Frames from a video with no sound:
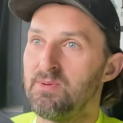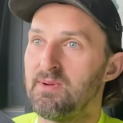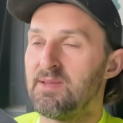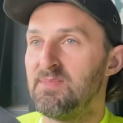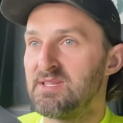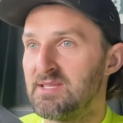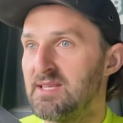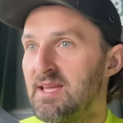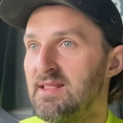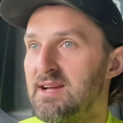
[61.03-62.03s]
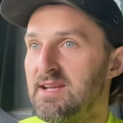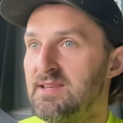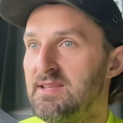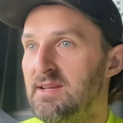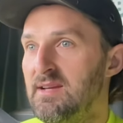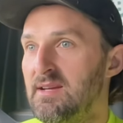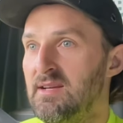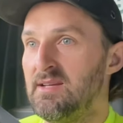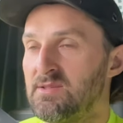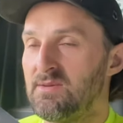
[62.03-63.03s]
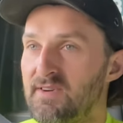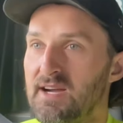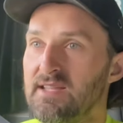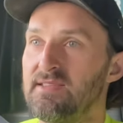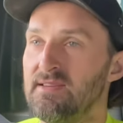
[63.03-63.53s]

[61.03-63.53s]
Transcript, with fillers: and missed the deadline. So we've had